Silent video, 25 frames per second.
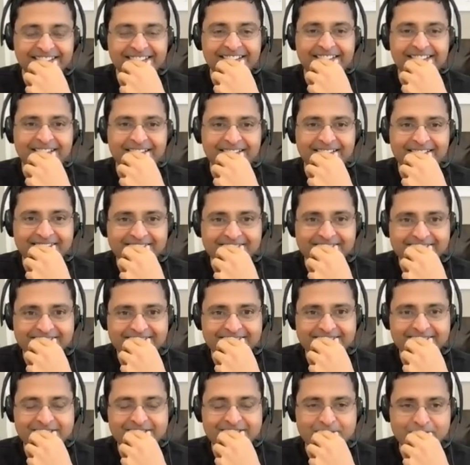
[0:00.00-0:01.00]

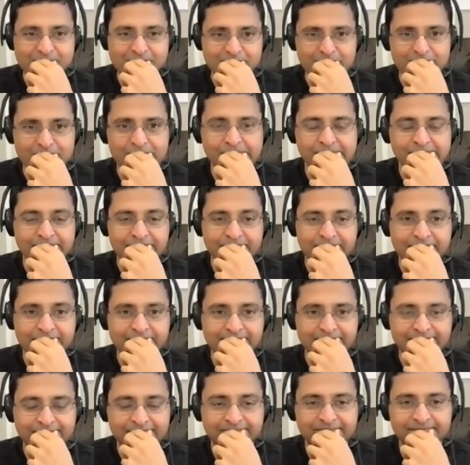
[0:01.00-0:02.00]

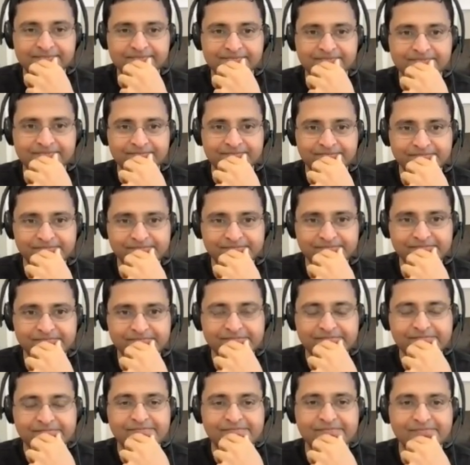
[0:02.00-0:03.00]

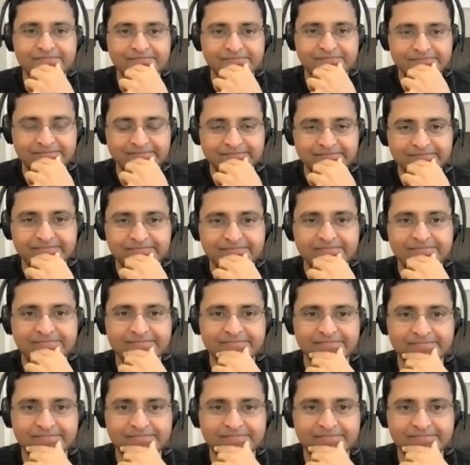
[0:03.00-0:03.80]
No words are spoken by the person on screen.